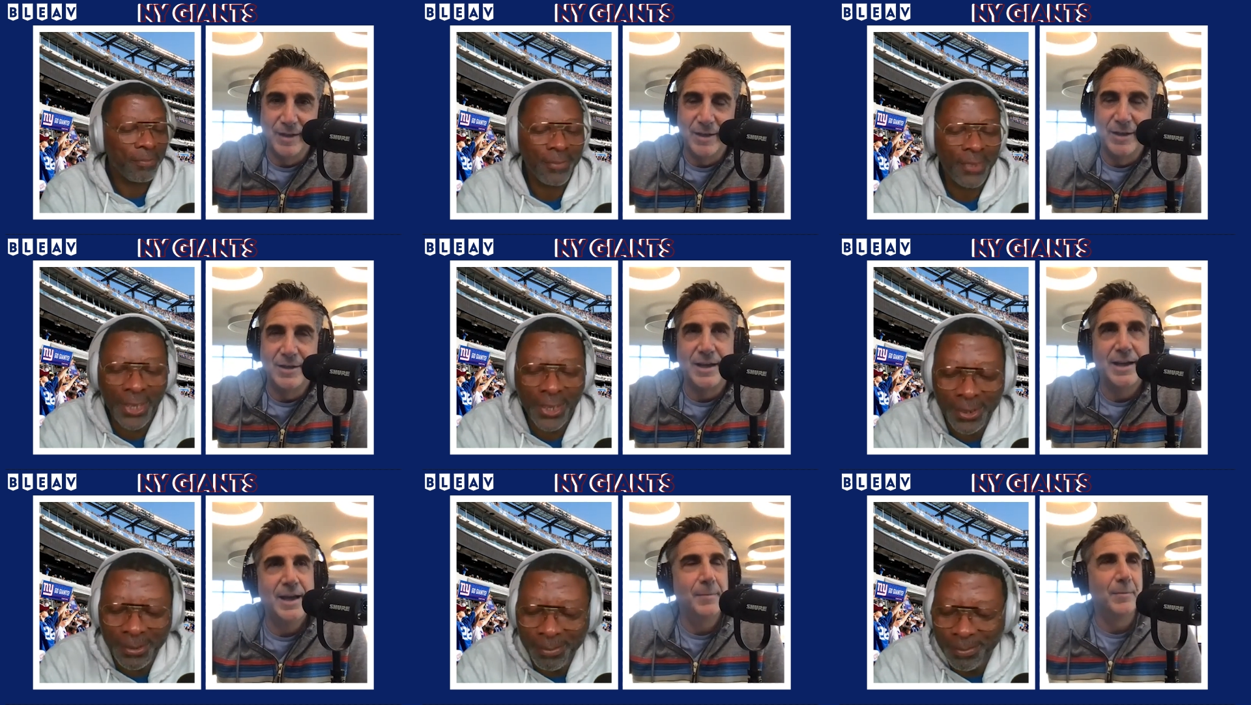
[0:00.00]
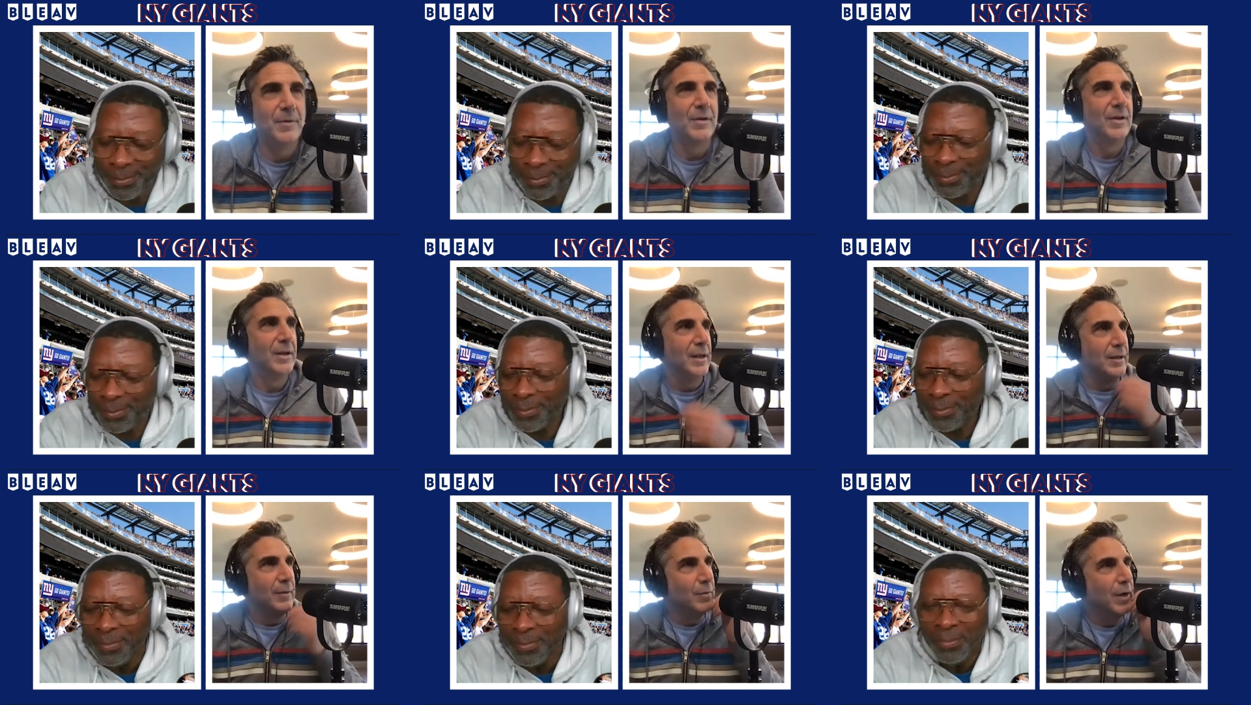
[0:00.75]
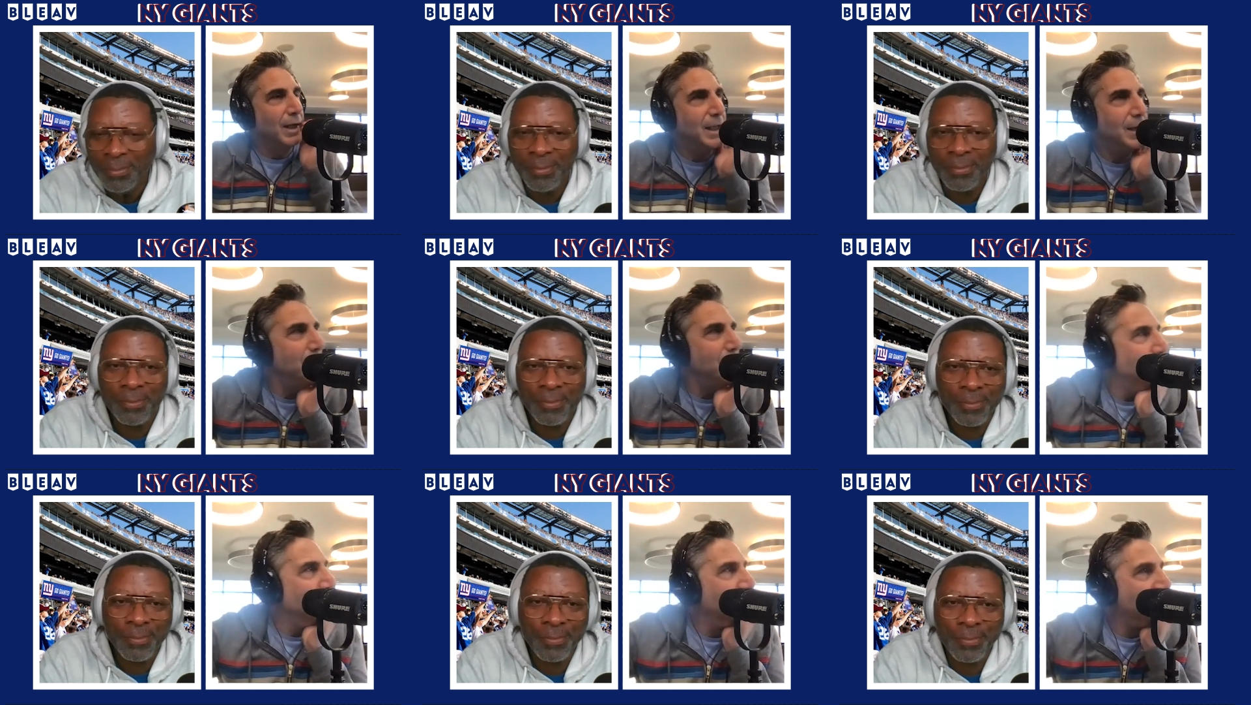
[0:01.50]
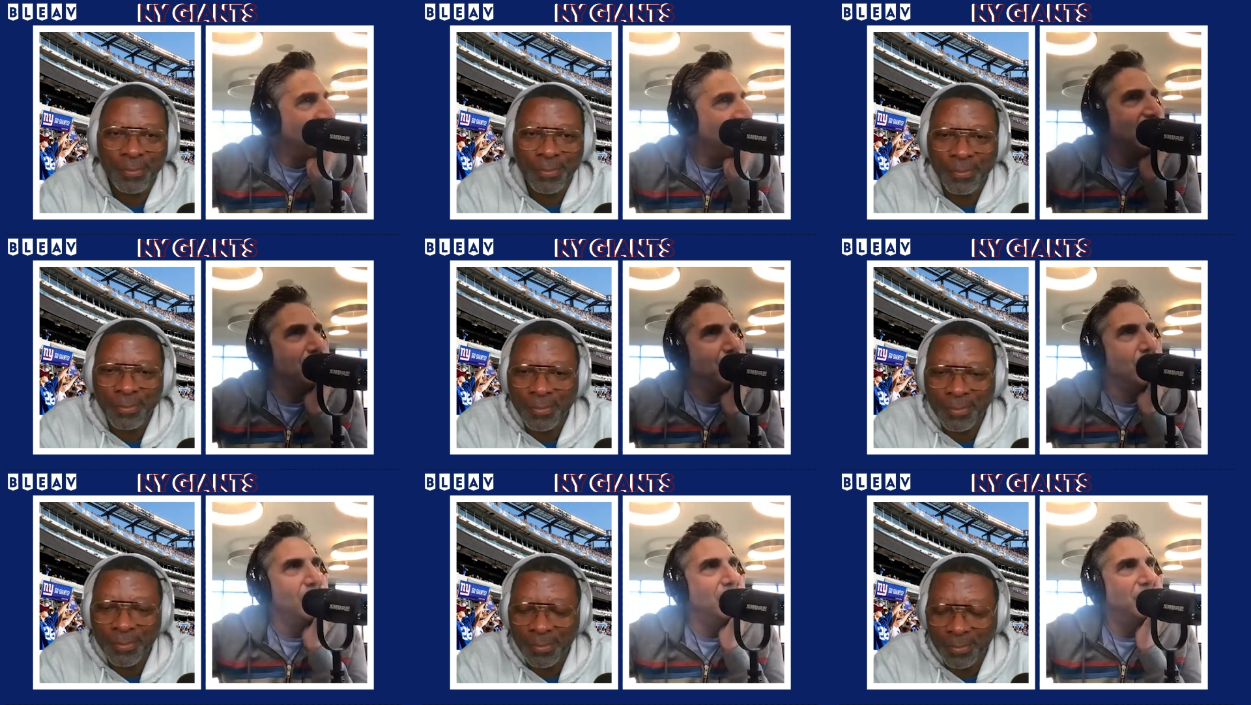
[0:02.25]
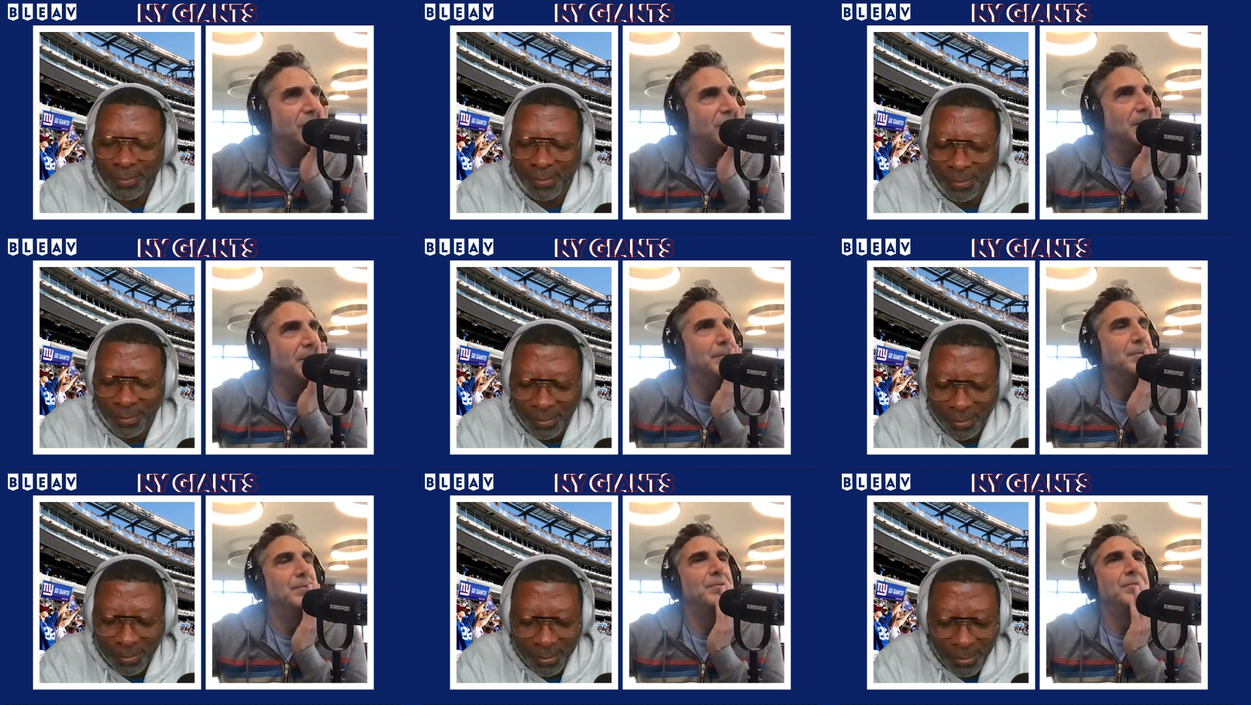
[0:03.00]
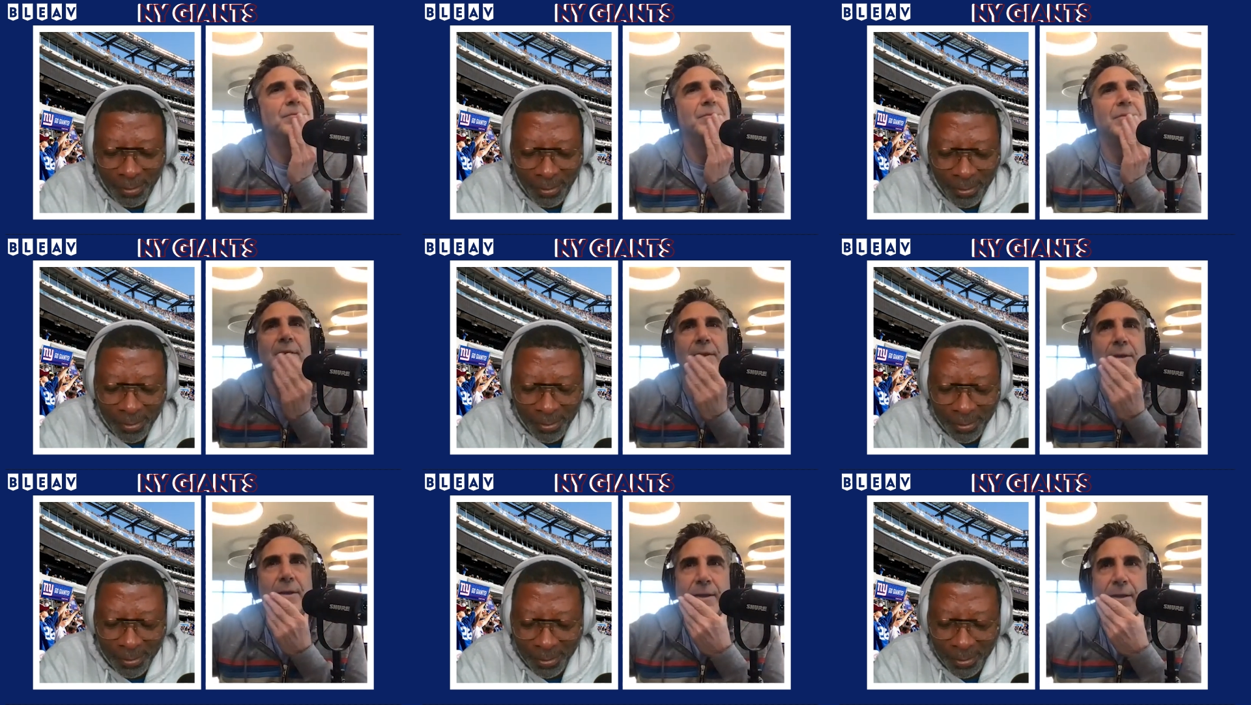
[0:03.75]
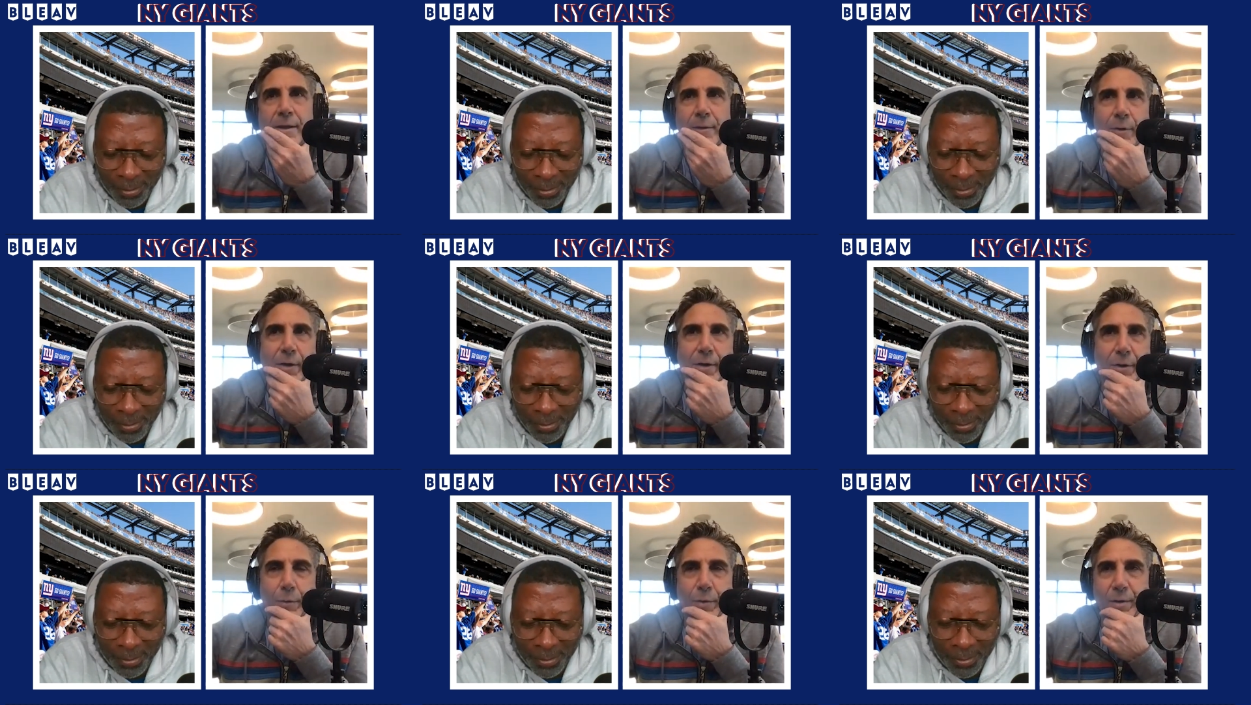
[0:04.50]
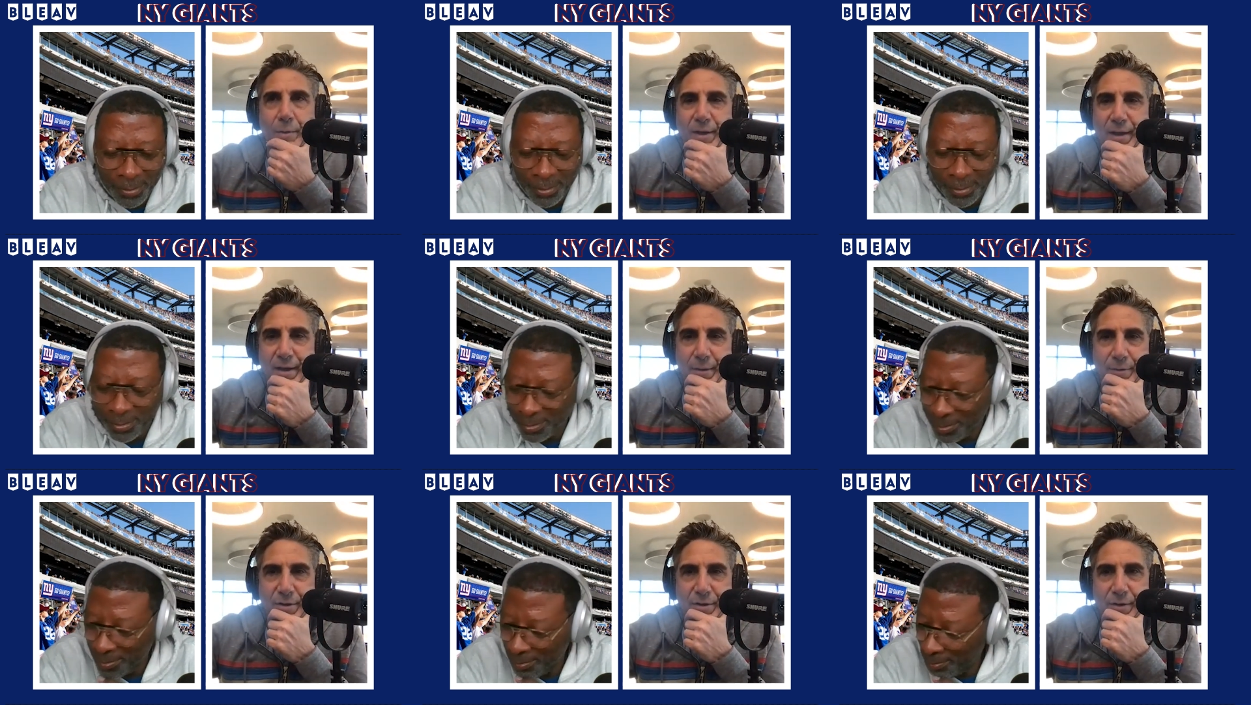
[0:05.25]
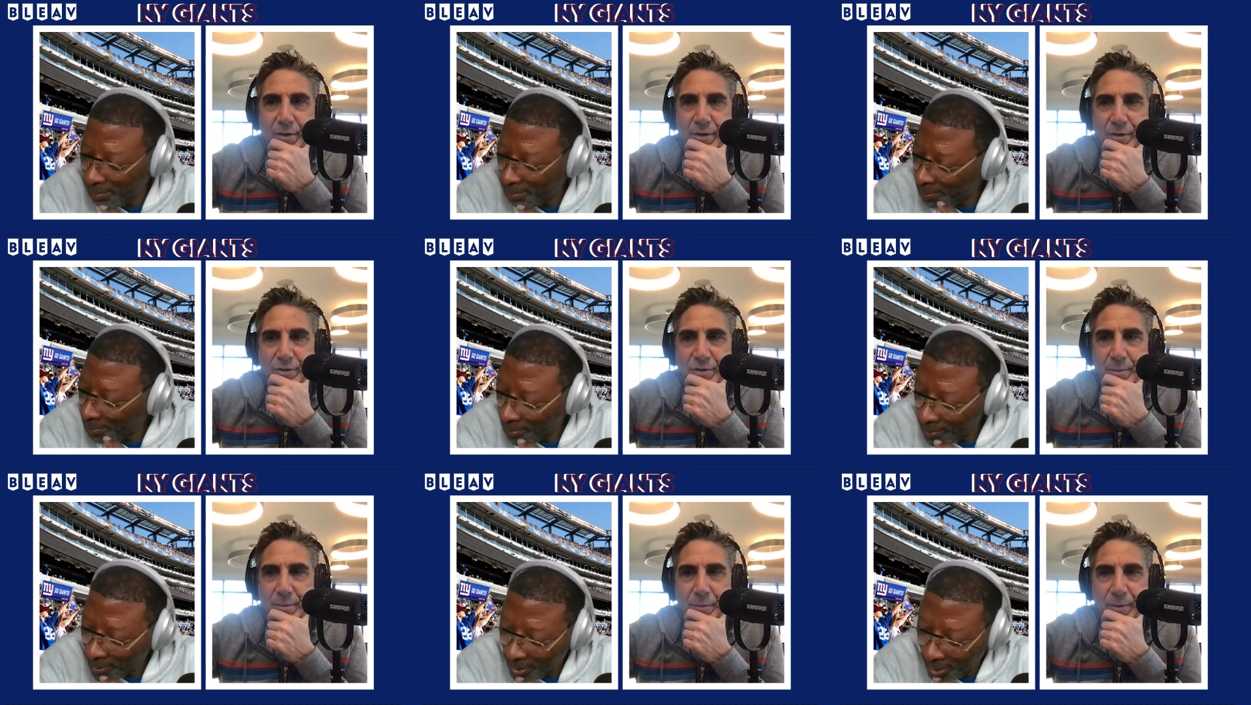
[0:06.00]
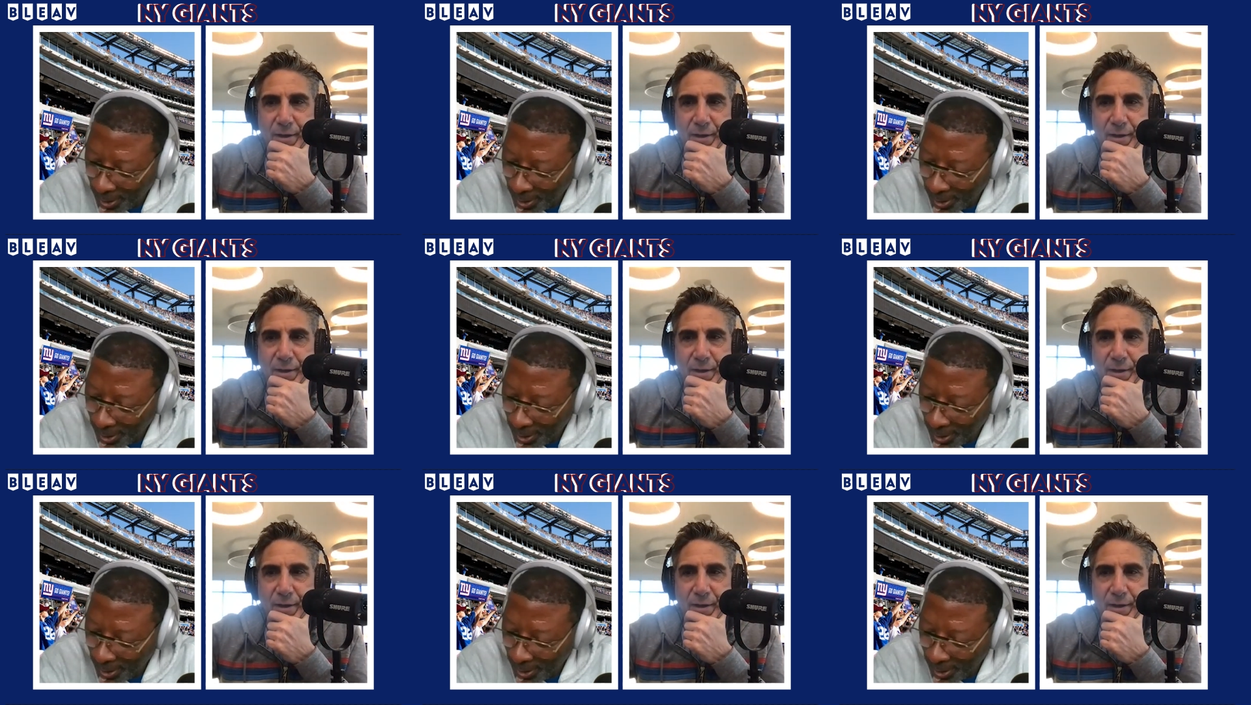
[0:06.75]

Speaker 1: Because yeah. I can't I can't remember when we came home from I don't know where we came. It was a long trip, but we